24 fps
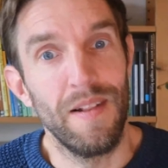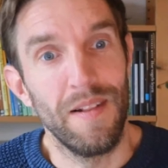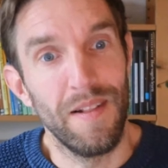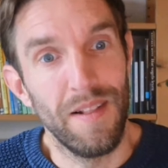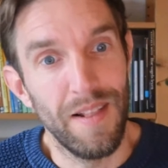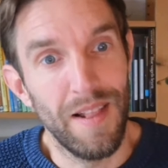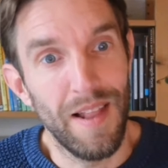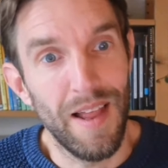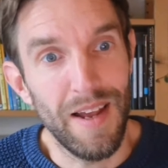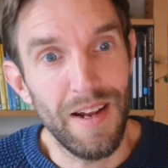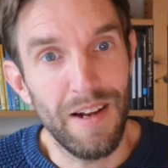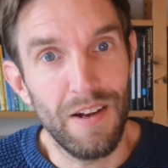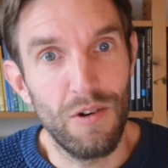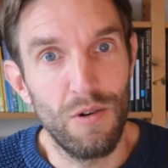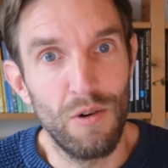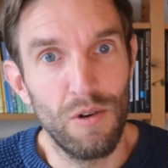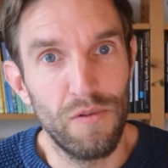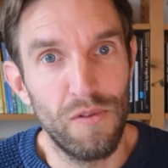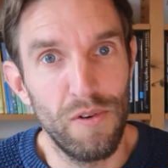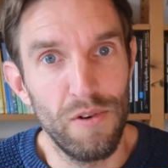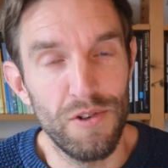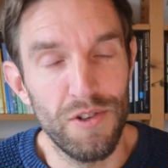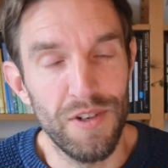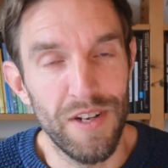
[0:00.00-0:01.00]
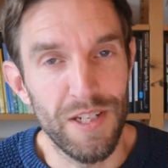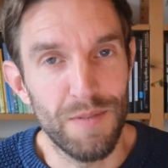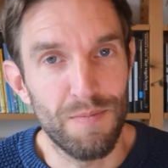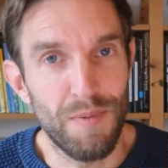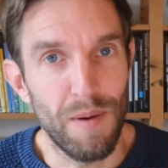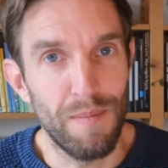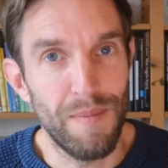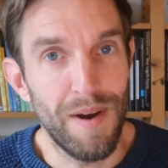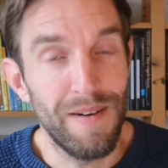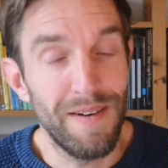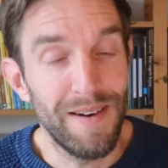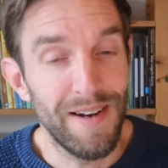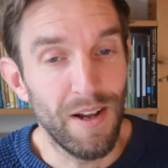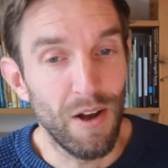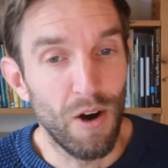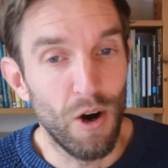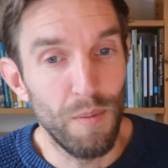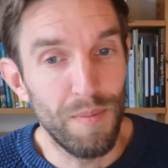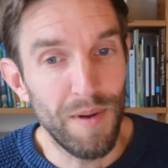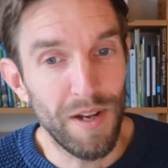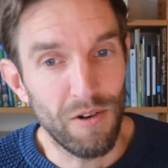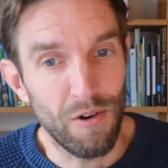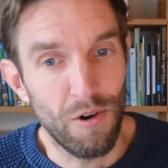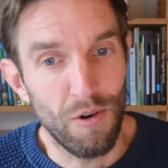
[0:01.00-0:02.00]
like Cold Fusion, it's primarily
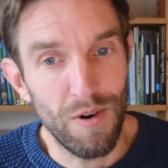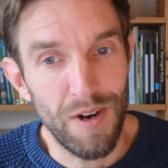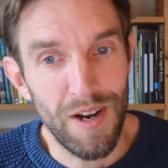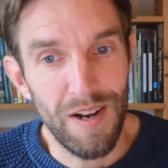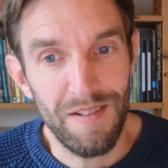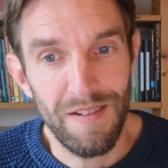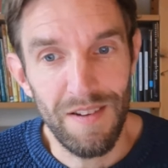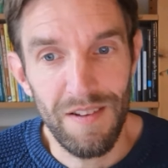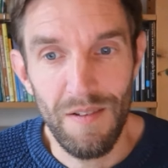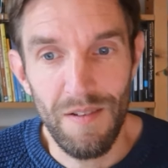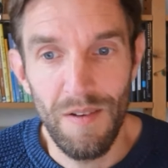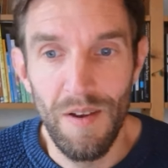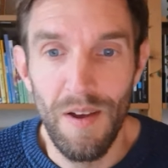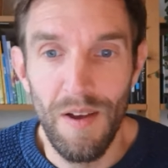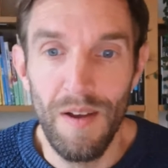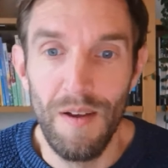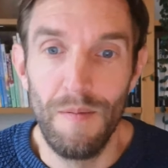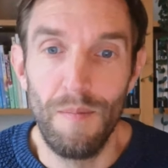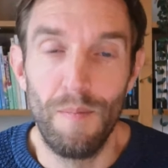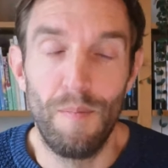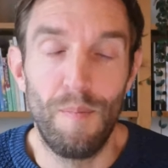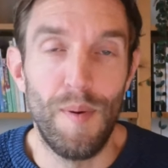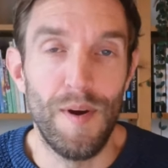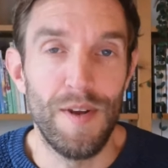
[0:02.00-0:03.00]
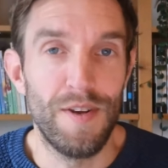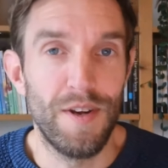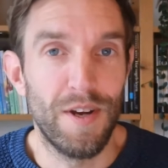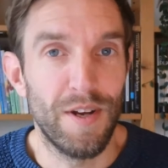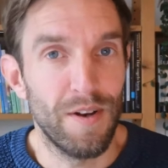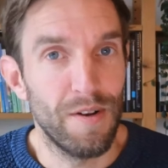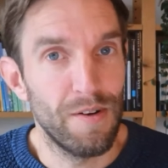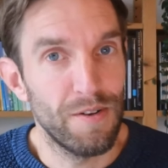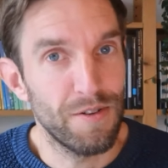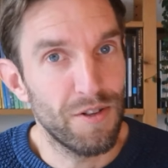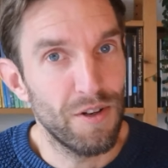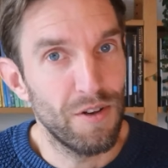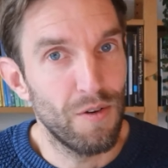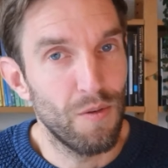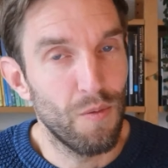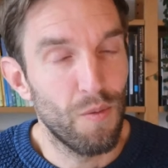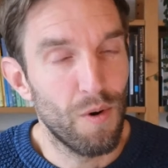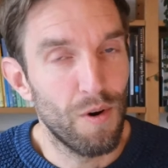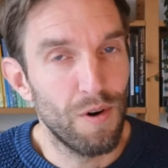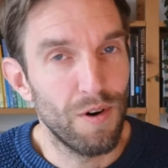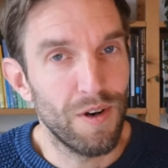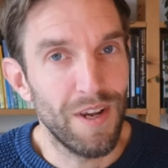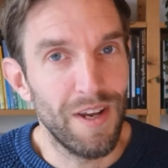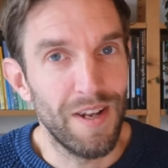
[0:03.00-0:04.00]
object-oriented, but you can also
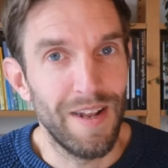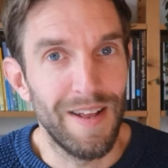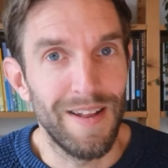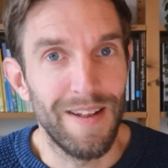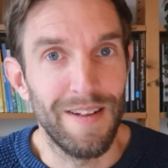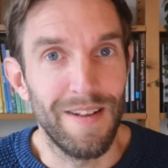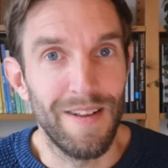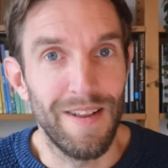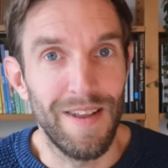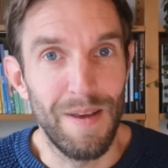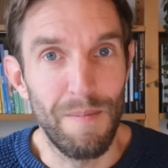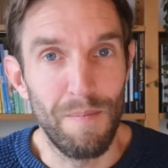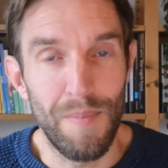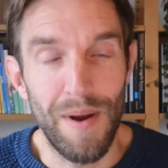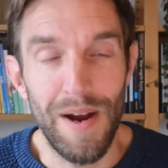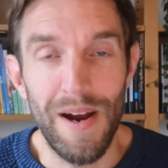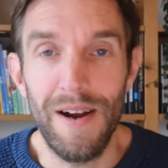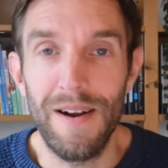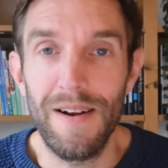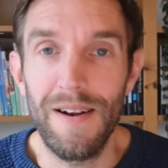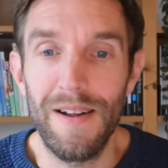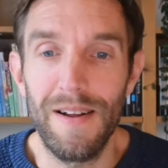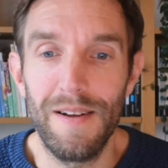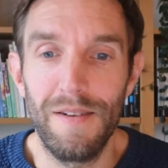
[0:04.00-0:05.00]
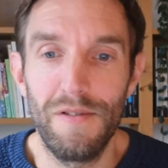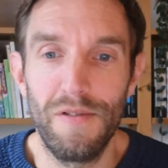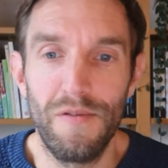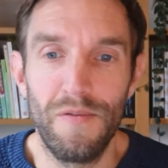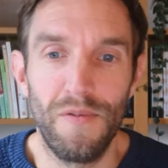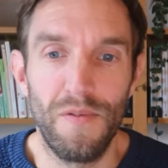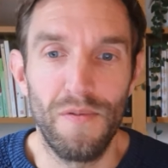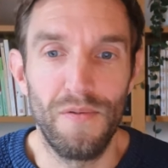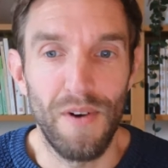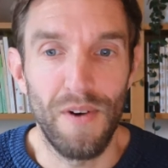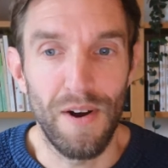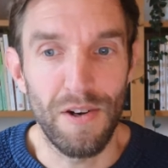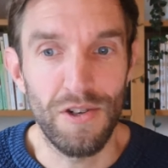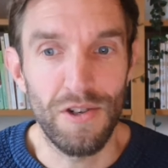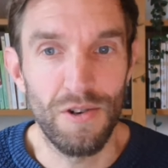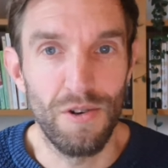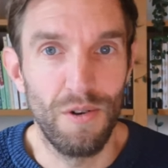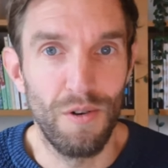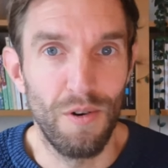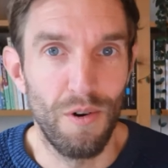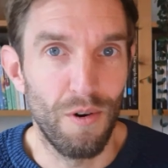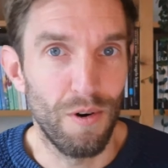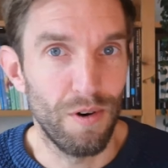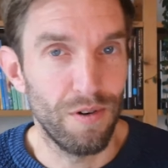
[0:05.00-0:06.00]
work in an imperative,
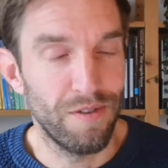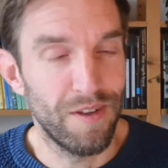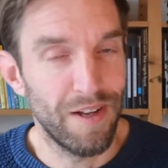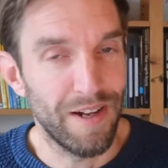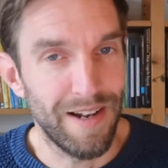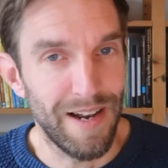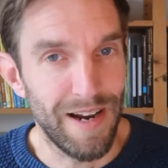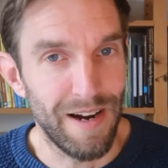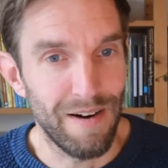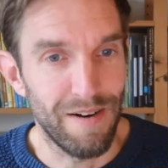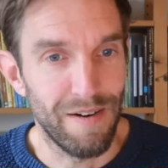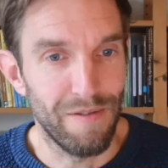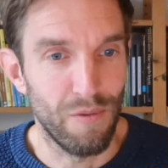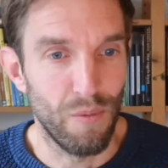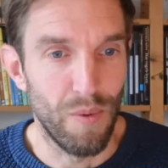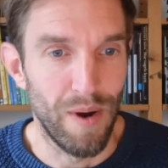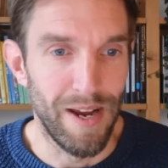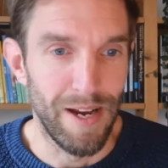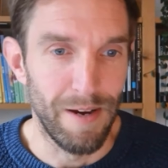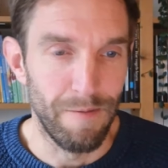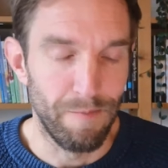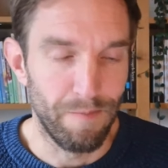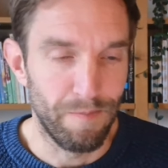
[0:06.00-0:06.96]
functional, or declarative way.